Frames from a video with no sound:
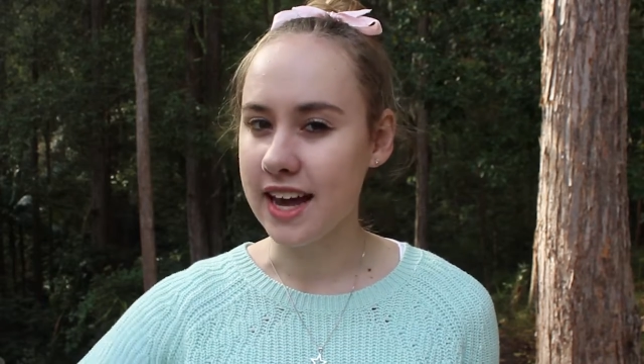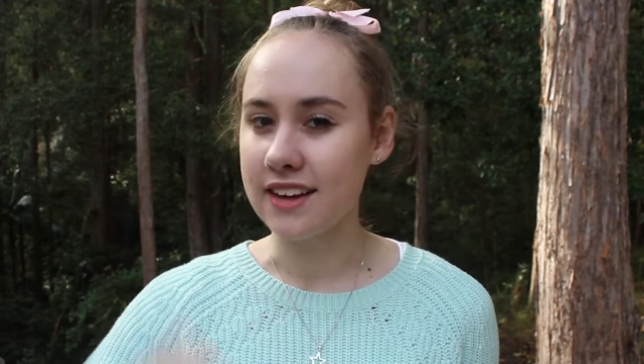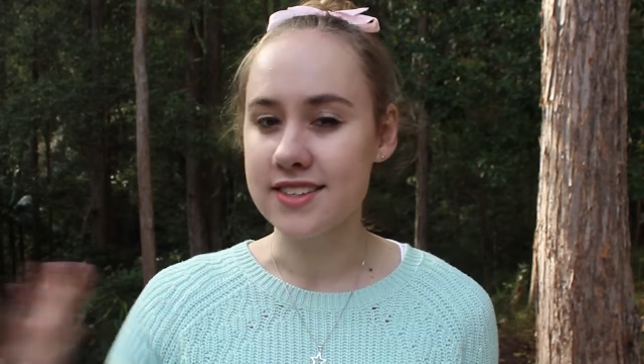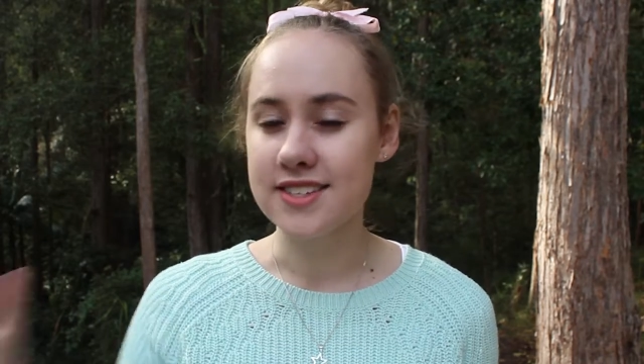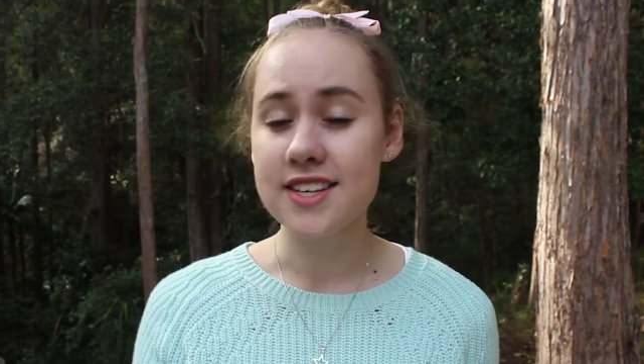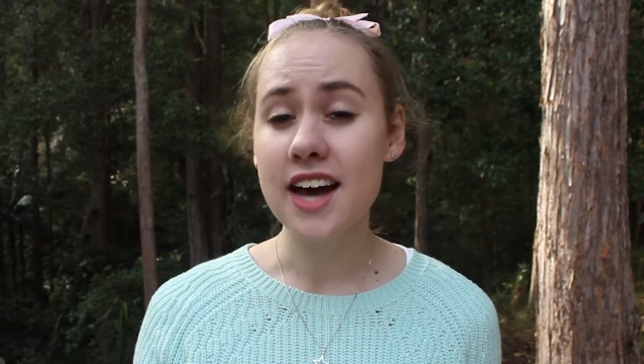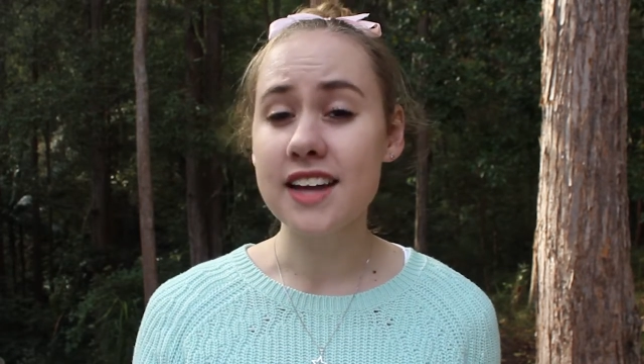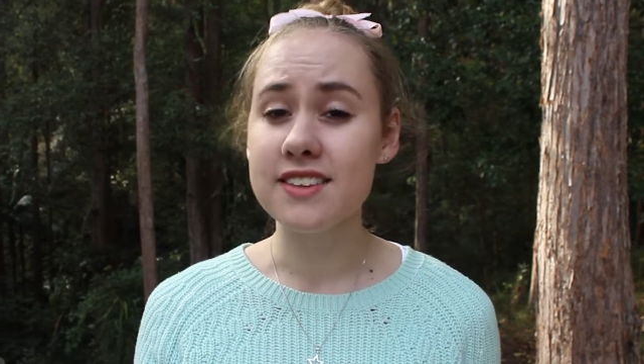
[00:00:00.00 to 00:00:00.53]

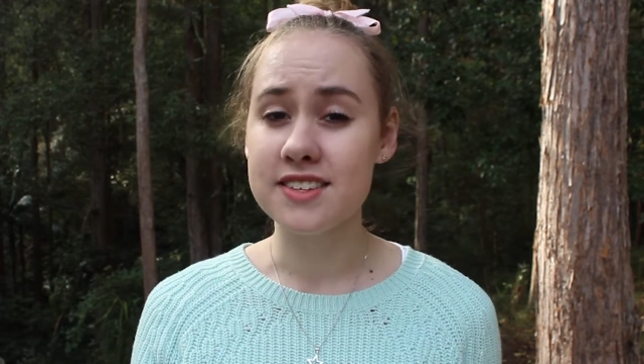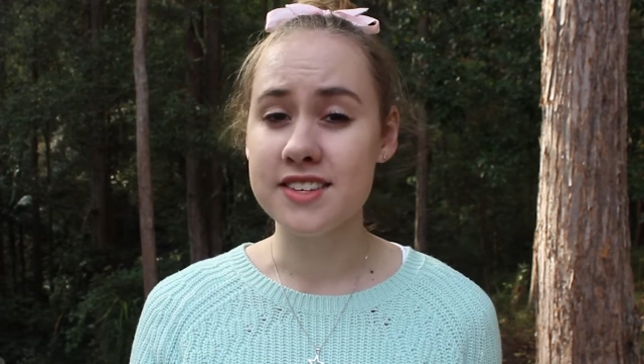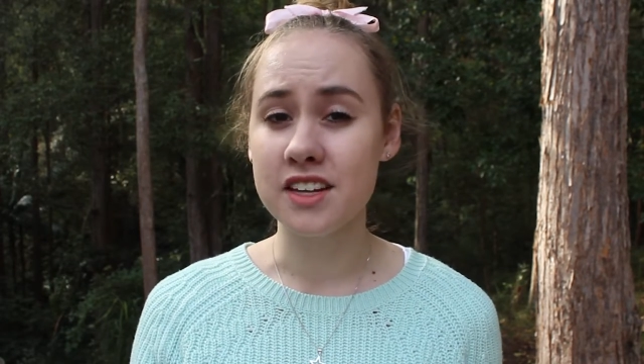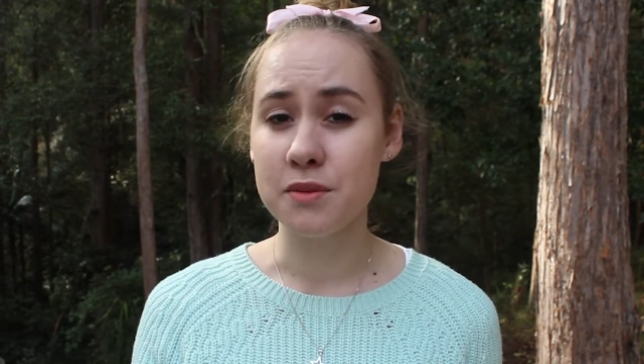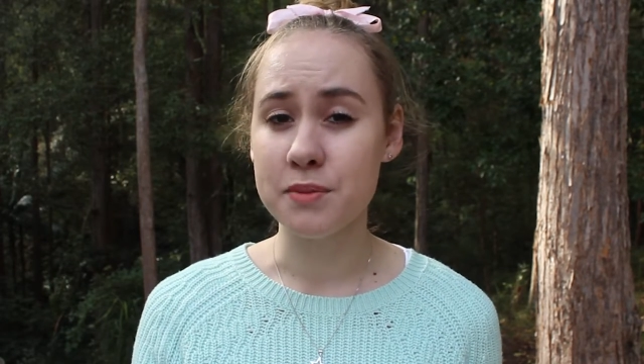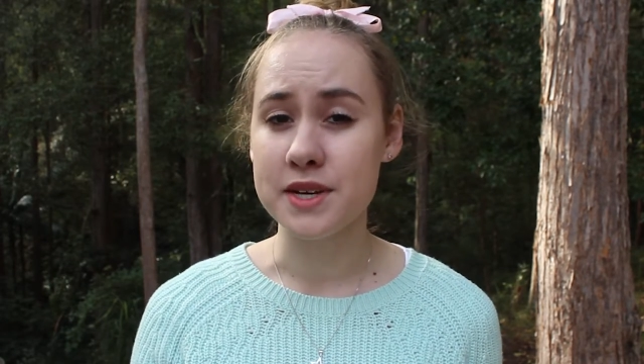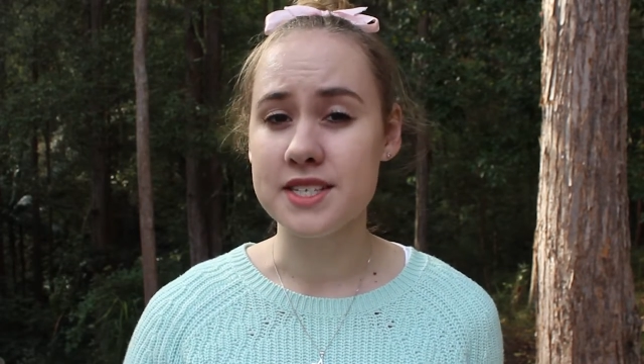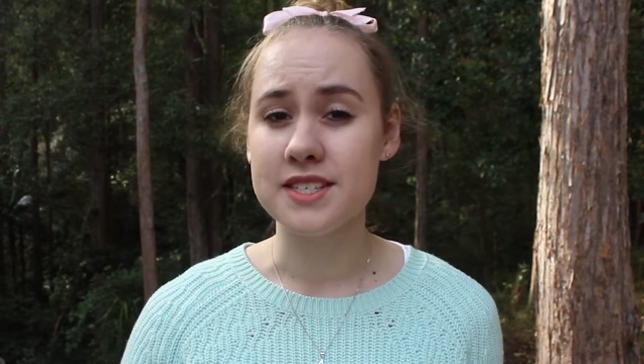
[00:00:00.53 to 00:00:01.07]
outside the
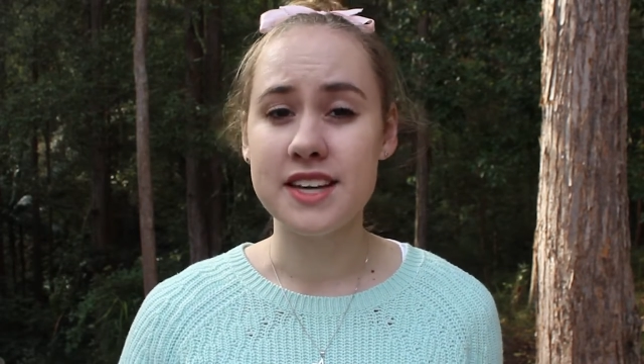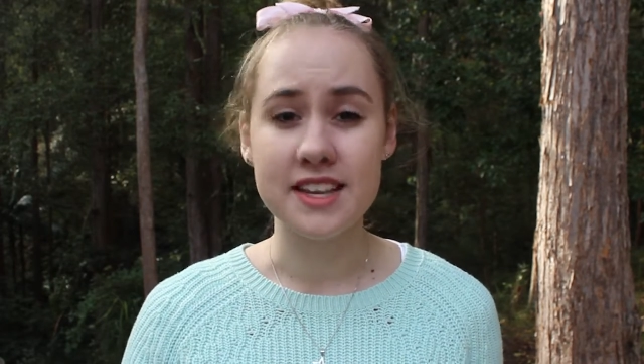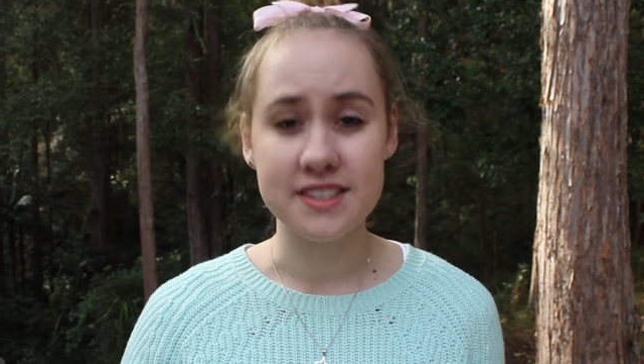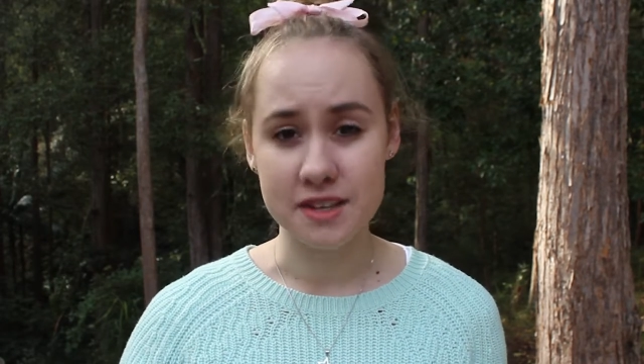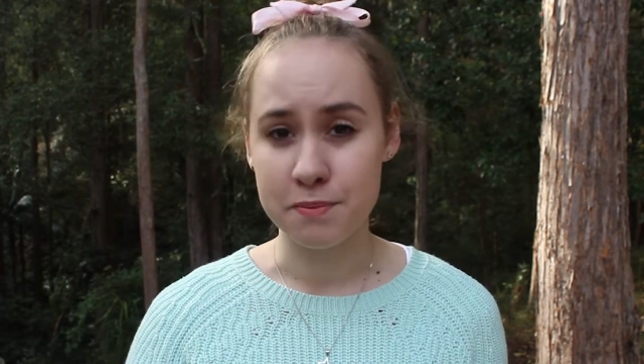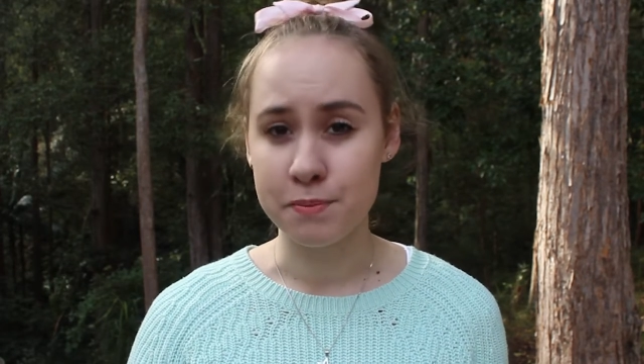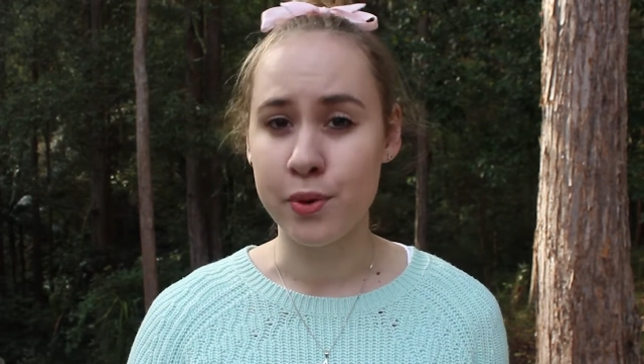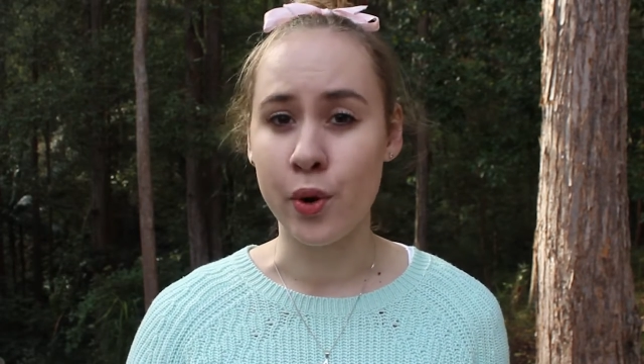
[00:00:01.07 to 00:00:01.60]
syllabus is
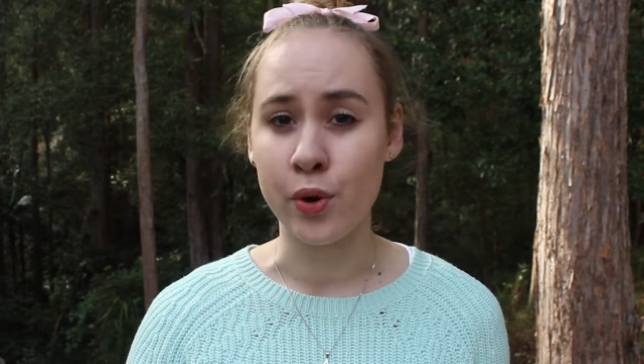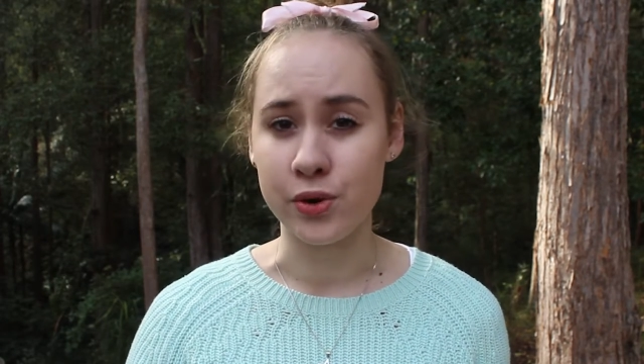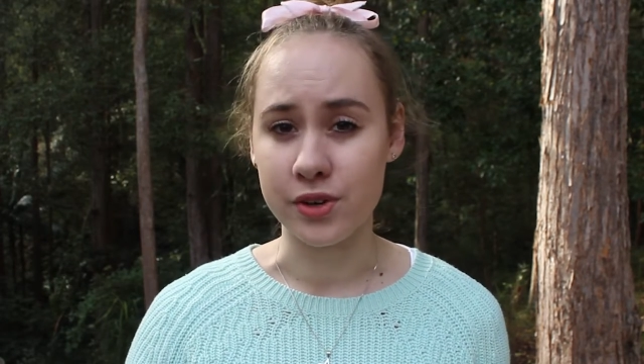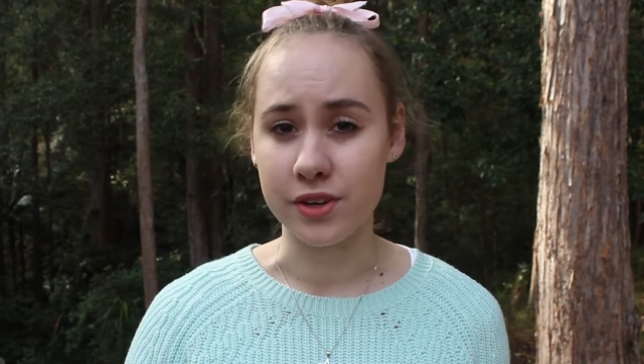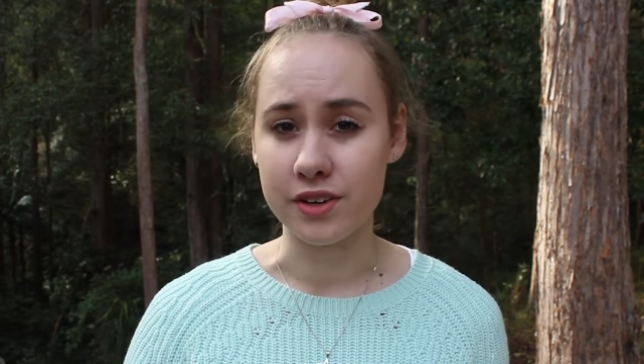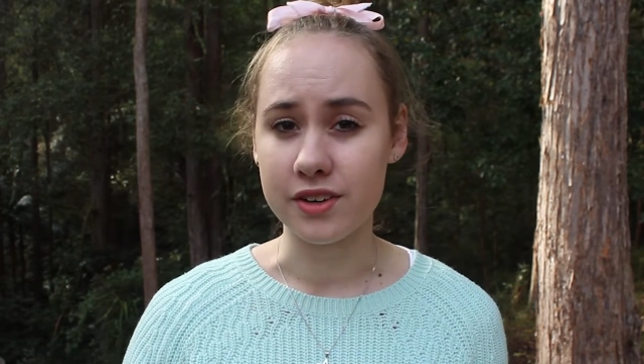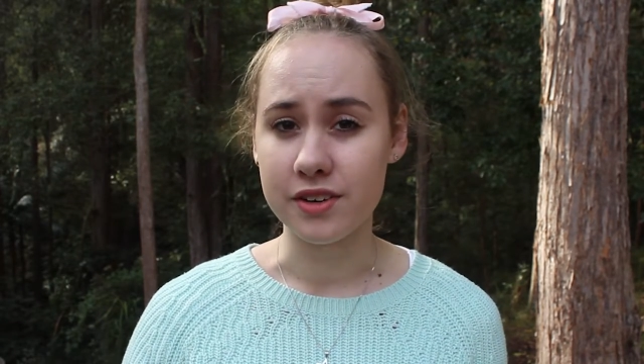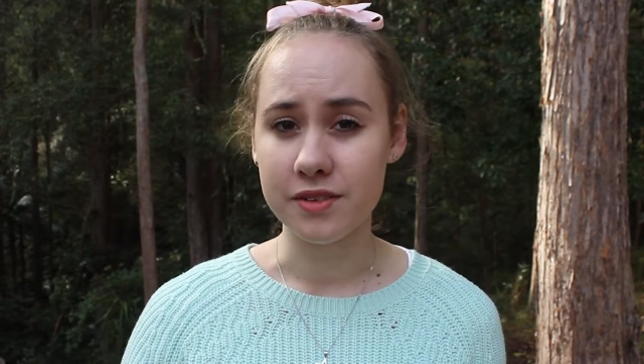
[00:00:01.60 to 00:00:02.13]

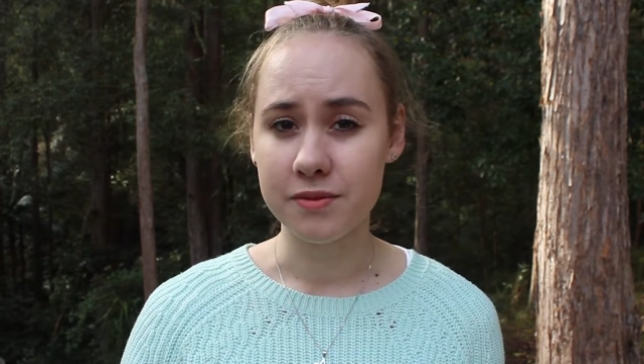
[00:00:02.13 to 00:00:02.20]
important.